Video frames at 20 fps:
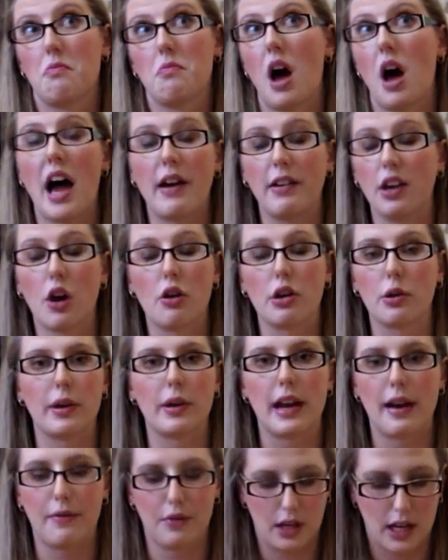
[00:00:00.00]
I go to
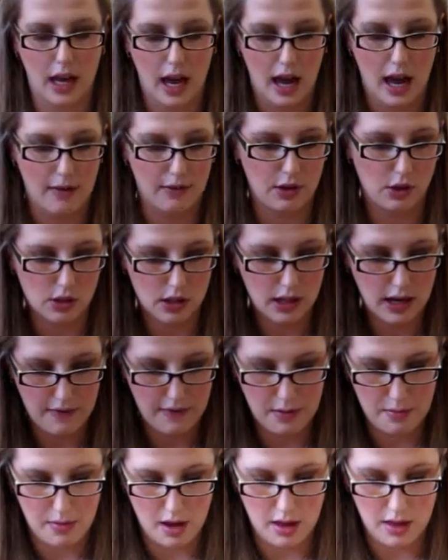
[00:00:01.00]
it every day. I've used it
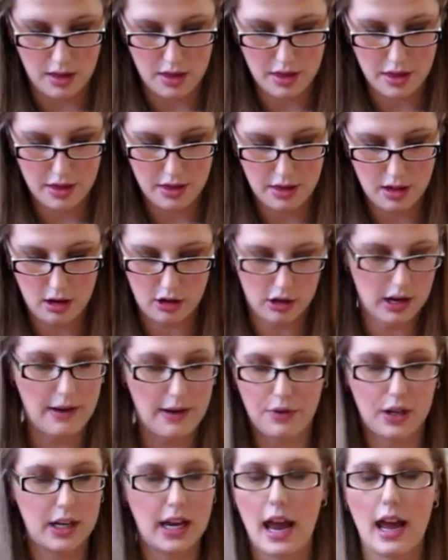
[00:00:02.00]
every month, or
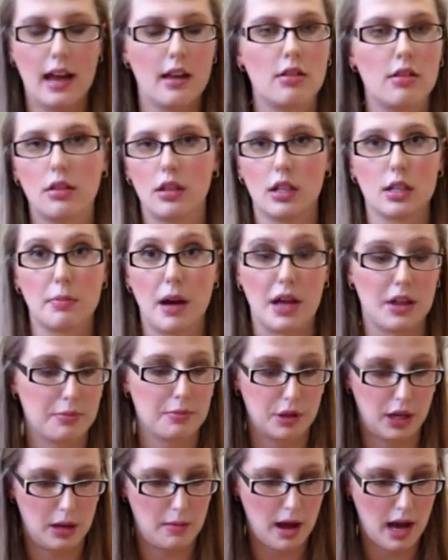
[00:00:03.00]
every day this month
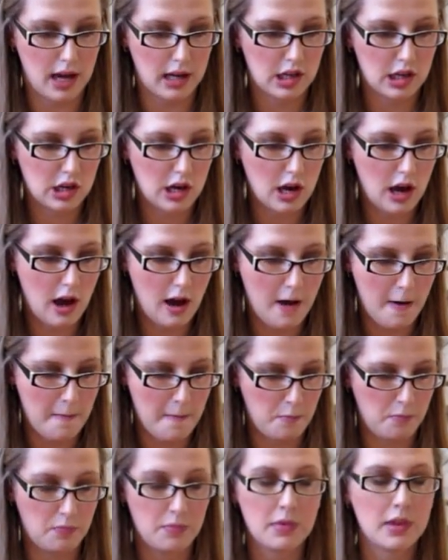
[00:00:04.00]
pretty much.
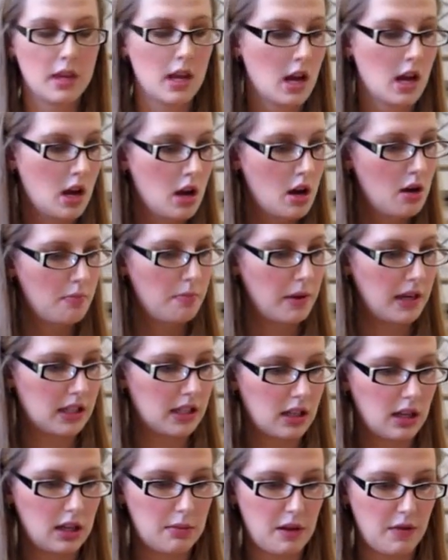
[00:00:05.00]

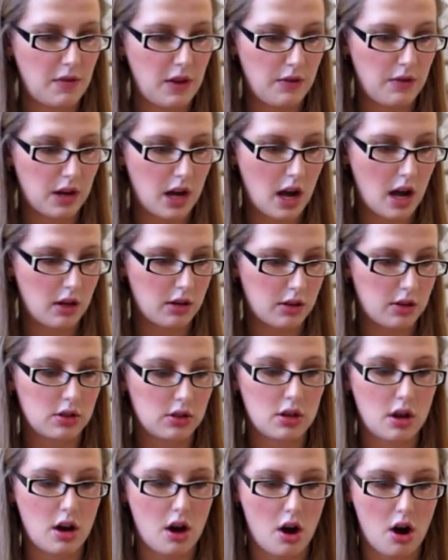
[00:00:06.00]
Basically my favorite
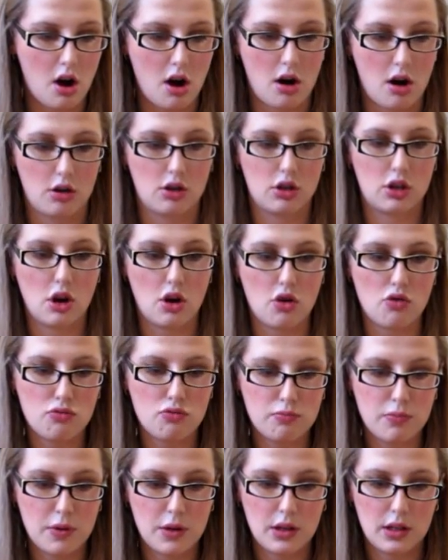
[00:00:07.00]
colors are
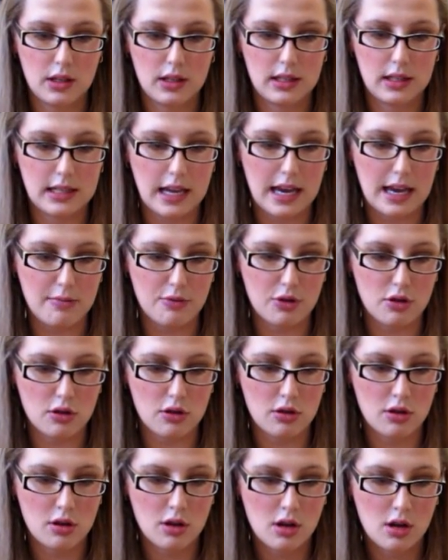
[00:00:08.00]
taupe,
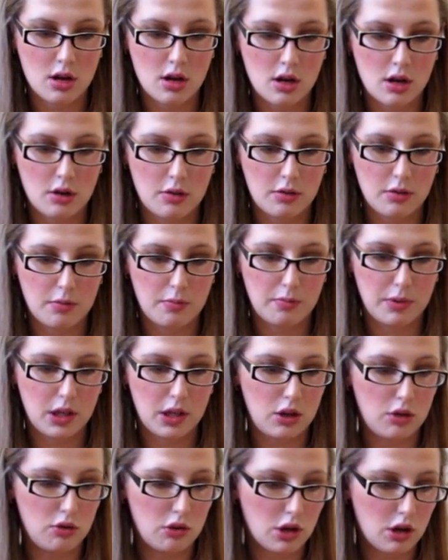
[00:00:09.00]
sable,
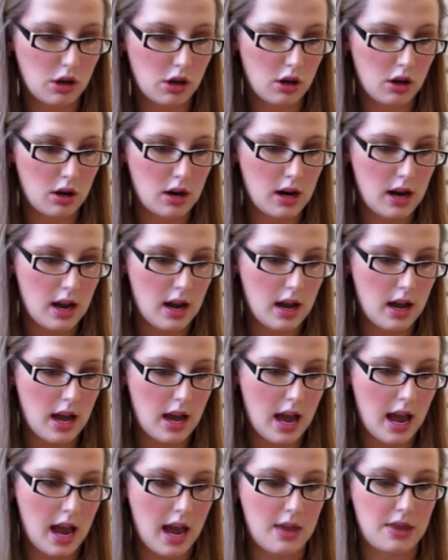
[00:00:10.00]
pewter,
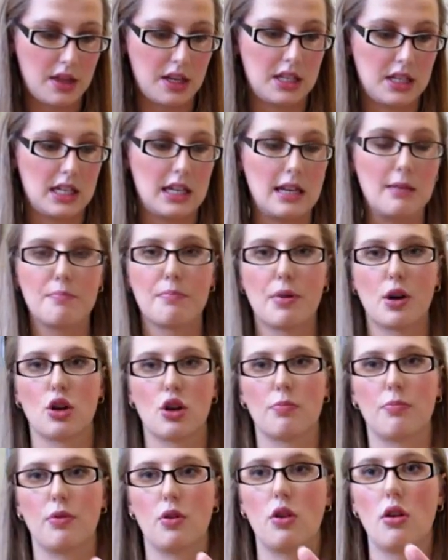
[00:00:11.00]
and the deep
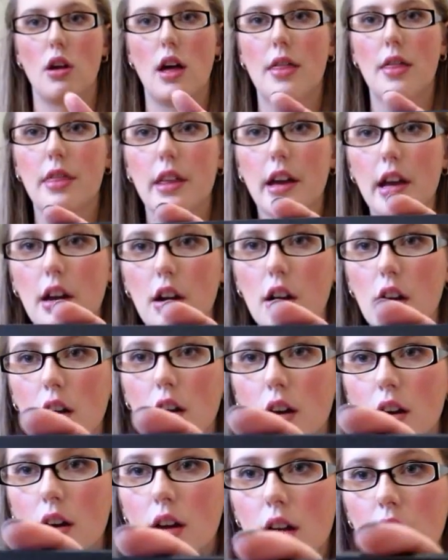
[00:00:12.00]
purple, and
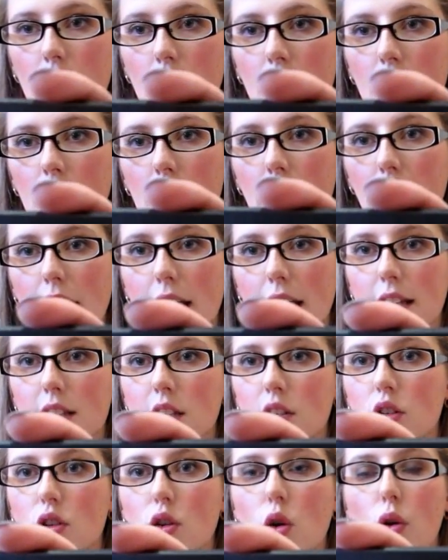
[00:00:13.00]
it's
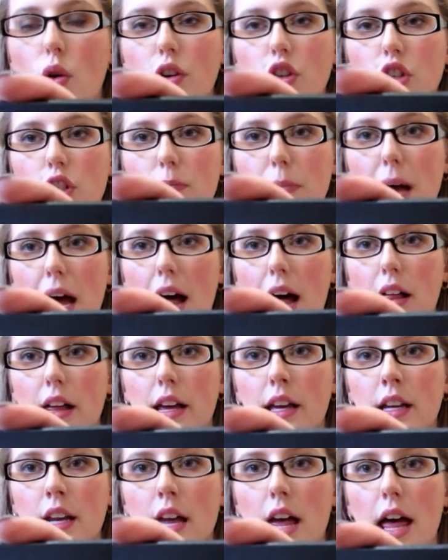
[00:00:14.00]
a gorgeous
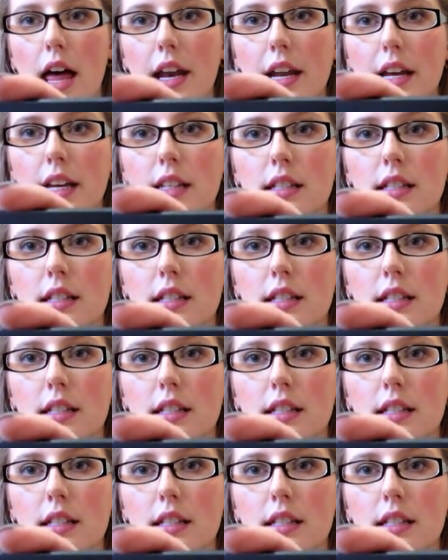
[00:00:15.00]
palette, and